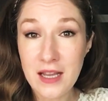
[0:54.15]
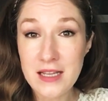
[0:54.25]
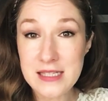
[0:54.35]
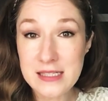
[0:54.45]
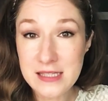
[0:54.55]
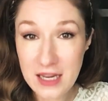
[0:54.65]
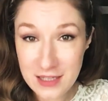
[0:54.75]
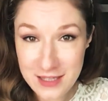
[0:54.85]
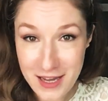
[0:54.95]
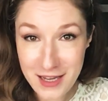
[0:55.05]
is
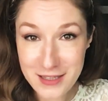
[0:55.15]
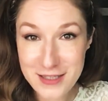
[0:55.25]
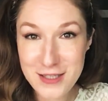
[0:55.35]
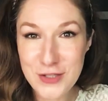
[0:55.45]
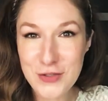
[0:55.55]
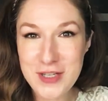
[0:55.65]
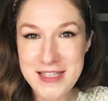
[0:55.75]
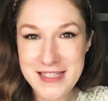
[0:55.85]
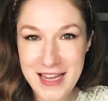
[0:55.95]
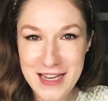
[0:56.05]
dedicated to a
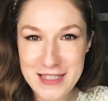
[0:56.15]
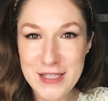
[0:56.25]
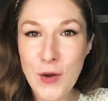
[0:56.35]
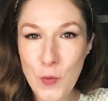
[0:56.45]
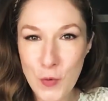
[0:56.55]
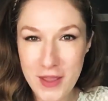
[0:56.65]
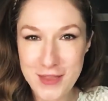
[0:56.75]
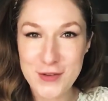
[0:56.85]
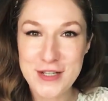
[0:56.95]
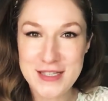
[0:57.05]
date
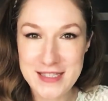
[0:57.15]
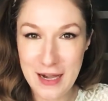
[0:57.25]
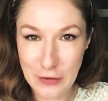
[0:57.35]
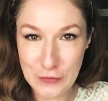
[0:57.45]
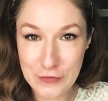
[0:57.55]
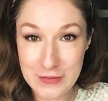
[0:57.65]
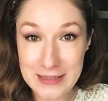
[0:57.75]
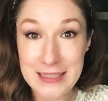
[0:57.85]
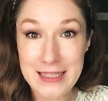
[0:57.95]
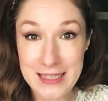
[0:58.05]
with yourself
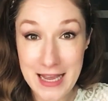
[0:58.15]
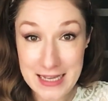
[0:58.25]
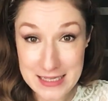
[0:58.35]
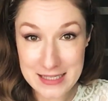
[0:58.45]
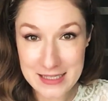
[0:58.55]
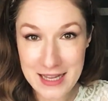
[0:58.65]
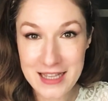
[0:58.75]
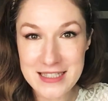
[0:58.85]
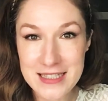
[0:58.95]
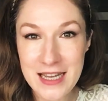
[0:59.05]

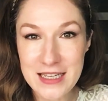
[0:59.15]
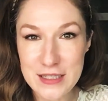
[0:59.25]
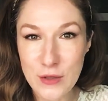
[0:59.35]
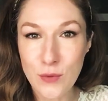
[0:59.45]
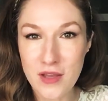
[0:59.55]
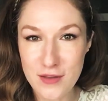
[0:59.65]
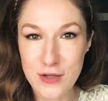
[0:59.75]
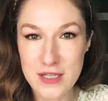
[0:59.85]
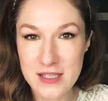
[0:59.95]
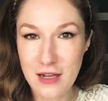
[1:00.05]
a date with
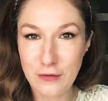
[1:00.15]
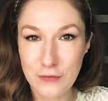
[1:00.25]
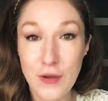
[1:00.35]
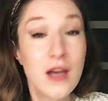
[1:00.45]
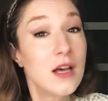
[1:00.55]
yourself.